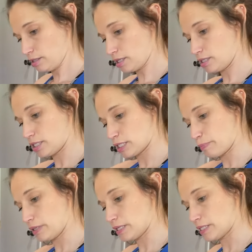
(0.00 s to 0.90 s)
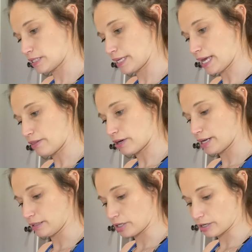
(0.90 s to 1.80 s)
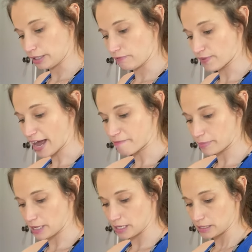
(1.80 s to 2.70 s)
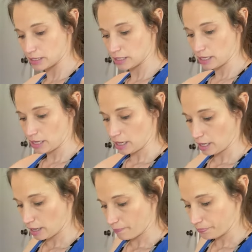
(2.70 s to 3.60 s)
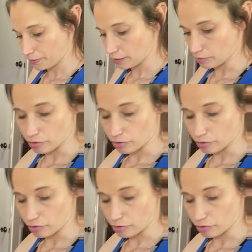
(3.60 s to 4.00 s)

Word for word: You can just put this together in literally five minutes and